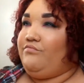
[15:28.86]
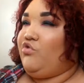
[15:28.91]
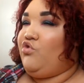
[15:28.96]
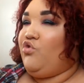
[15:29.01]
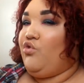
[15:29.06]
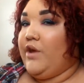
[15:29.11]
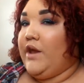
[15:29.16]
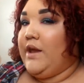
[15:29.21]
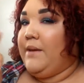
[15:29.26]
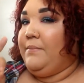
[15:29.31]

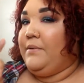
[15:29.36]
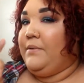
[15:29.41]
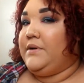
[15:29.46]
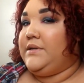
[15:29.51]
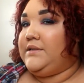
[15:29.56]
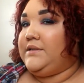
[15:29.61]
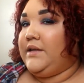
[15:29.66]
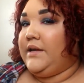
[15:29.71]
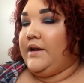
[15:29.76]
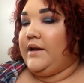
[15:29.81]

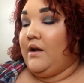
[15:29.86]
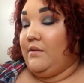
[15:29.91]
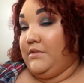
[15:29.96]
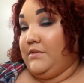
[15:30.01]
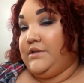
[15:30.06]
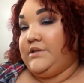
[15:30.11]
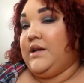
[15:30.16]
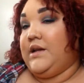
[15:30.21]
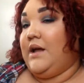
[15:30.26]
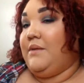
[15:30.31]
3%.
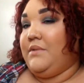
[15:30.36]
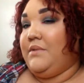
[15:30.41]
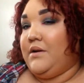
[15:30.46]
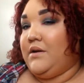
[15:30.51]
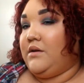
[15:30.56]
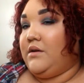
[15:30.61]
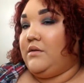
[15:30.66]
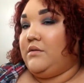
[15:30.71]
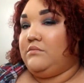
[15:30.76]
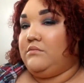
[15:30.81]
I'm
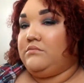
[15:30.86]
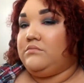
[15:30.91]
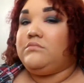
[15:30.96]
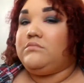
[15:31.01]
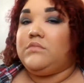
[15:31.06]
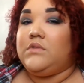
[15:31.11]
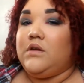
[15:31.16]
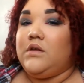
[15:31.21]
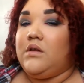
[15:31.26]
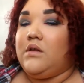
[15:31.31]
gonna,
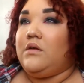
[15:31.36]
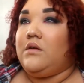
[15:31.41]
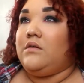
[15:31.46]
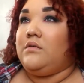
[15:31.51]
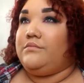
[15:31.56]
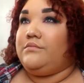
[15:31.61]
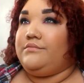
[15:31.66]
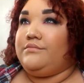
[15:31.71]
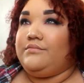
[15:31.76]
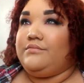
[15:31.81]

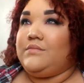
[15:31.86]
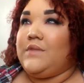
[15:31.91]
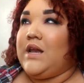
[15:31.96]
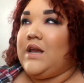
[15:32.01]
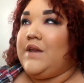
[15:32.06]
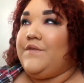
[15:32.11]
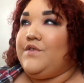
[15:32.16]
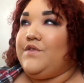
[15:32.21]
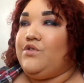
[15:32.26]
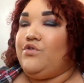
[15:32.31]
not
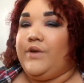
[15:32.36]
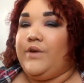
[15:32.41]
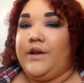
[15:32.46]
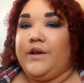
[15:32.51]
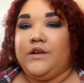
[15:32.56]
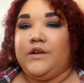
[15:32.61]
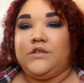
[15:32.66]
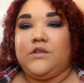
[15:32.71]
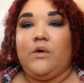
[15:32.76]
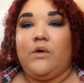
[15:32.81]
even 3.
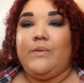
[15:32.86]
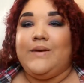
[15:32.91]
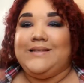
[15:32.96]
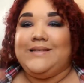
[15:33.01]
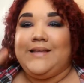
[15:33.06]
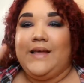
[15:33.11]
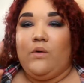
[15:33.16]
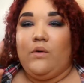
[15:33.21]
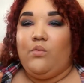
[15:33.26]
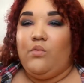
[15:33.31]
There's always
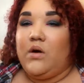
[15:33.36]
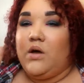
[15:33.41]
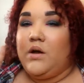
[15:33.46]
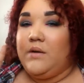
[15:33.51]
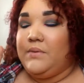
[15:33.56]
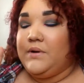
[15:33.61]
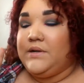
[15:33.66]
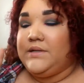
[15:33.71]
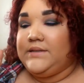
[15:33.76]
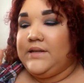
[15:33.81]
that
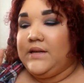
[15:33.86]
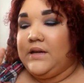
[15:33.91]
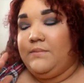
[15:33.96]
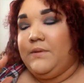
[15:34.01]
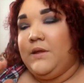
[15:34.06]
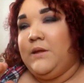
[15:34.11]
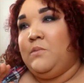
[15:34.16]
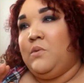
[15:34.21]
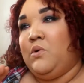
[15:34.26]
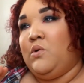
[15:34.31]
1% of
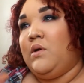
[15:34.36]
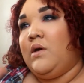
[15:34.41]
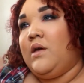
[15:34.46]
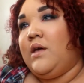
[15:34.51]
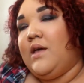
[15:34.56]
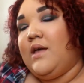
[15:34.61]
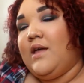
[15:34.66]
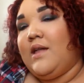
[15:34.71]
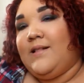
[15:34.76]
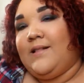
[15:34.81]
people
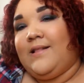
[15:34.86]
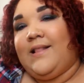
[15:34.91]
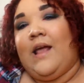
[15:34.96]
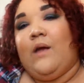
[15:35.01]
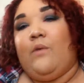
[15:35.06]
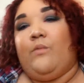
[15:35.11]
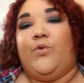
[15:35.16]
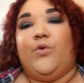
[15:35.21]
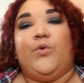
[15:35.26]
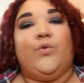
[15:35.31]

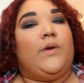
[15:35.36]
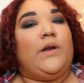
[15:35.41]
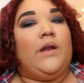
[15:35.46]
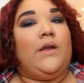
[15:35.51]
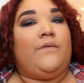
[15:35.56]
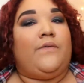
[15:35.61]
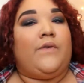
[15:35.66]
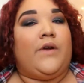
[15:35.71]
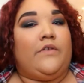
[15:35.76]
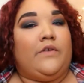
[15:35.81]
that ruin
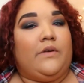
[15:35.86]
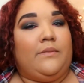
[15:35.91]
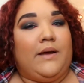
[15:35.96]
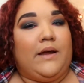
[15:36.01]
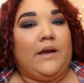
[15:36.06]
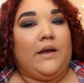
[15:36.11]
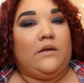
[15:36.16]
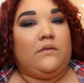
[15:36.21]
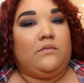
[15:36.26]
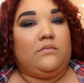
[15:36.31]
it for
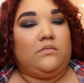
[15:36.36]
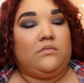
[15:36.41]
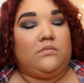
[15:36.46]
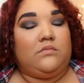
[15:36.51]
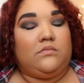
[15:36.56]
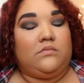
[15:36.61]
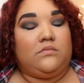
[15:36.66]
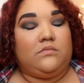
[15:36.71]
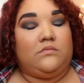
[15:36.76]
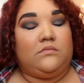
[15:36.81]
everybody.
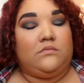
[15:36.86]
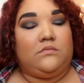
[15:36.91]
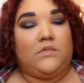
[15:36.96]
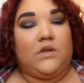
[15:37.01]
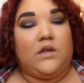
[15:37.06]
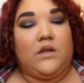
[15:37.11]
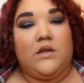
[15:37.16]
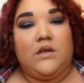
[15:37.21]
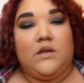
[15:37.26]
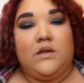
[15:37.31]

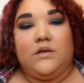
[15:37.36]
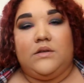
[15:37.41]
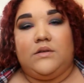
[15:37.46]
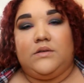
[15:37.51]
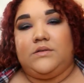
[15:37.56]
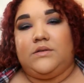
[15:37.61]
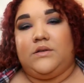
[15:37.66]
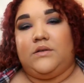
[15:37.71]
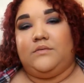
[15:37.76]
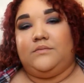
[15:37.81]

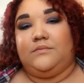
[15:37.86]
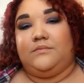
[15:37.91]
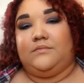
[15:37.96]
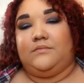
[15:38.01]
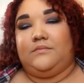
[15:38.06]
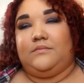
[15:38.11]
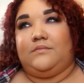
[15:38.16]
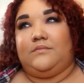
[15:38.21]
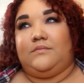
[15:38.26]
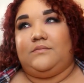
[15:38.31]
So,
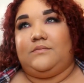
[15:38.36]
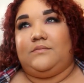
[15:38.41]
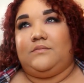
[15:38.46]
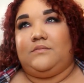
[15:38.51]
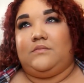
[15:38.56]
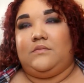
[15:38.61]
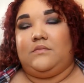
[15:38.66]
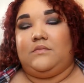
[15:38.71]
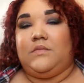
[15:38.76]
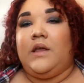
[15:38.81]

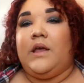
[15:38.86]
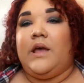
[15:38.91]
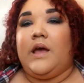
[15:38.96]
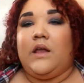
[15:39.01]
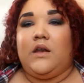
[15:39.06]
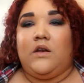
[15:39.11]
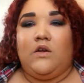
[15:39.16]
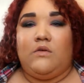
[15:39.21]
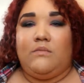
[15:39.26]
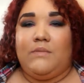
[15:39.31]
yeah,
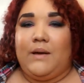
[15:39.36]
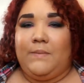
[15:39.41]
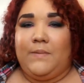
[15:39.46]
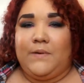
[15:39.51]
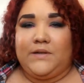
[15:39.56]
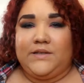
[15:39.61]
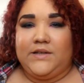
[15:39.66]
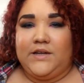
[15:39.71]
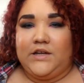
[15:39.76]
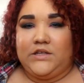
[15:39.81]
I know my
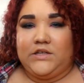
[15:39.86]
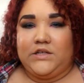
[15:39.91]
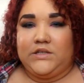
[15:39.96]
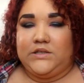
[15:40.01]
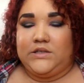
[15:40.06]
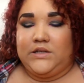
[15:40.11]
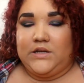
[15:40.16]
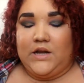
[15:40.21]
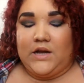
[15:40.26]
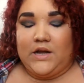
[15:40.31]
percentages
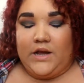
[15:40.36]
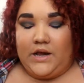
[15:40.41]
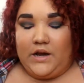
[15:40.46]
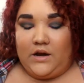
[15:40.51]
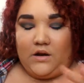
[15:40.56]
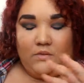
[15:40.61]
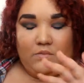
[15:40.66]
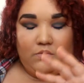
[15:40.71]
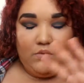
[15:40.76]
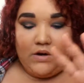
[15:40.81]
did not add
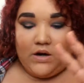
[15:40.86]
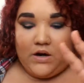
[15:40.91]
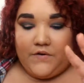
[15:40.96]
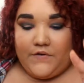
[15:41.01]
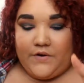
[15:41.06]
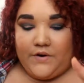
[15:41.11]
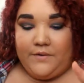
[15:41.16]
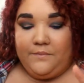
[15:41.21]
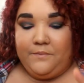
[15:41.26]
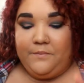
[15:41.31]
up,
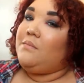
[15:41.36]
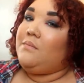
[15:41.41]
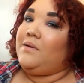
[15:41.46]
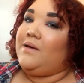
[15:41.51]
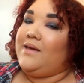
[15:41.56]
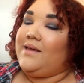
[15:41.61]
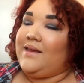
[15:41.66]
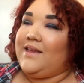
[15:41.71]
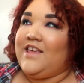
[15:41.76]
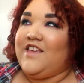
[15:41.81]
whatever.
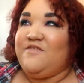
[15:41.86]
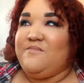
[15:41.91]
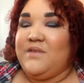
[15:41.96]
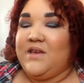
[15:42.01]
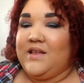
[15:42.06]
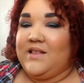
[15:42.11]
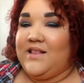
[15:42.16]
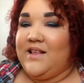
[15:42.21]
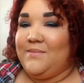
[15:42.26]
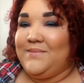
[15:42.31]
But give
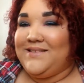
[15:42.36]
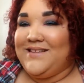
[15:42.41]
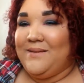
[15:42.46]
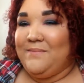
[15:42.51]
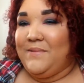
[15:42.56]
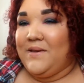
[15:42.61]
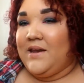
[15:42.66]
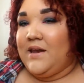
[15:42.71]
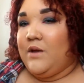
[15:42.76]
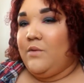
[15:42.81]
me a thumbs up
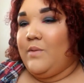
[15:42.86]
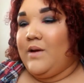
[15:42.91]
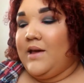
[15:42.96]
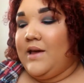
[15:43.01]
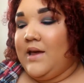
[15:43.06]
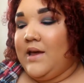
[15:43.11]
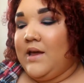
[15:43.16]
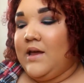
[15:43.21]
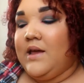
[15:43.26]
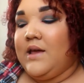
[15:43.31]

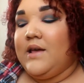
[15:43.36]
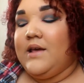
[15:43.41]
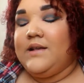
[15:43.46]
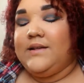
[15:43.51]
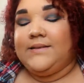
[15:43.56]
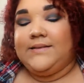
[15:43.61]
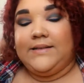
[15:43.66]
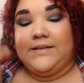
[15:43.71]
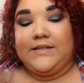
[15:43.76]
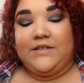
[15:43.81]
anyway.
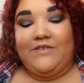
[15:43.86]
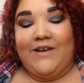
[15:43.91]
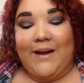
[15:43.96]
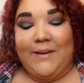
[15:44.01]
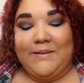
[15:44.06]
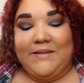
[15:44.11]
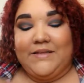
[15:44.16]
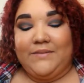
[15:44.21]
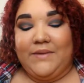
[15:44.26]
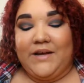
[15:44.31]

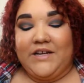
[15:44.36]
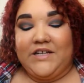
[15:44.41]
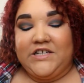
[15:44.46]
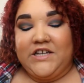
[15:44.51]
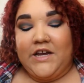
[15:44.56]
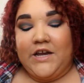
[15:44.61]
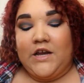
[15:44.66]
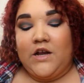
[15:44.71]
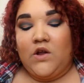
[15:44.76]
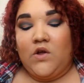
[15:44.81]
Subscribe to my
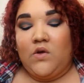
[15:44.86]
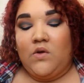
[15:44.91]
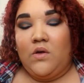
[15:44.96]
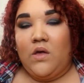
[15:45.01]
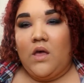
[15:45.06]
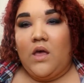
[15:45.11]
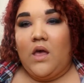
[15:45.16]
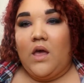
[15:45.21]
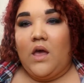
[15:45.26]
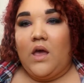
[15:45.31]
channel.
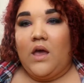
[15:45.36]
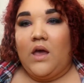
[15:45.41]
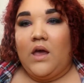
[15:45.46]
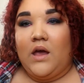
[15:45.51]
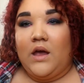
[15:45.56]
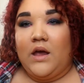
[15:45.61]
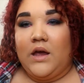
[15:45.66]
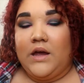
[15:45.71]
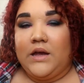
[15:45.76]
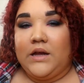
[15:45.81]

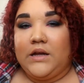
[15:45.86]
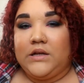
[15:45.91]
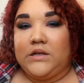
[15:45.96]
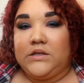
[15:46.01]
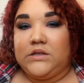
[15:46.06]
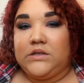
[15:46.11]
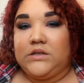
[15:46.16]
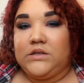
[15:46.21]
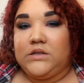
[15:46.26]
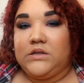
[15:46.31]

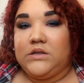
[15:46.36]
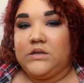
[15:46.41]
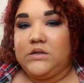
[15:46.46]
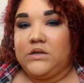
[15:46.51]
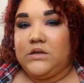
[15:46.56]
And